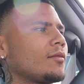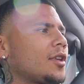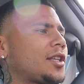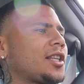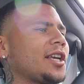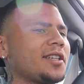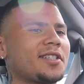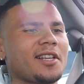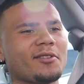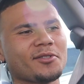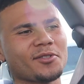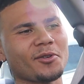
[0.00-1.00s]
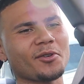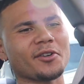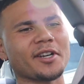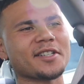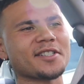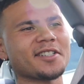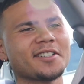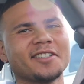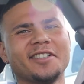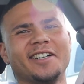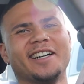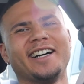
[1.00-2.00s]
This thing sounds so crazy.
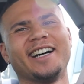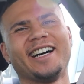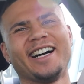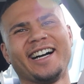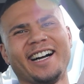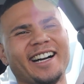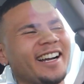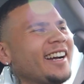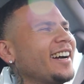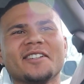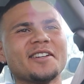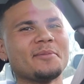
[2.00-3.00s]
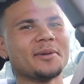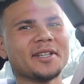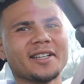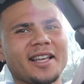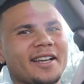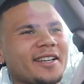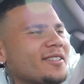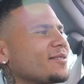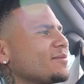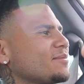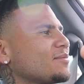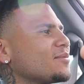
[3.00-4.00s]
It being like
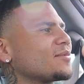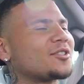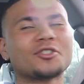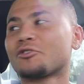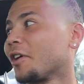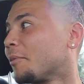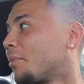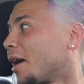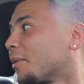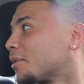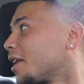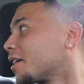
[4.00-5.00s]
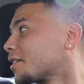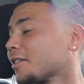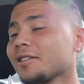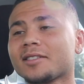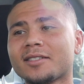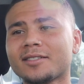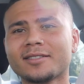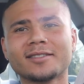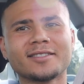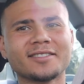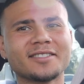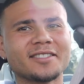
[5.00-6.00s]
straight pipe like this,
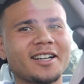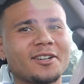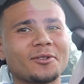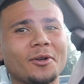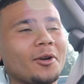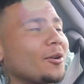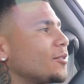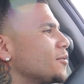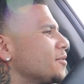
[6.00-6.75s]
I don't know.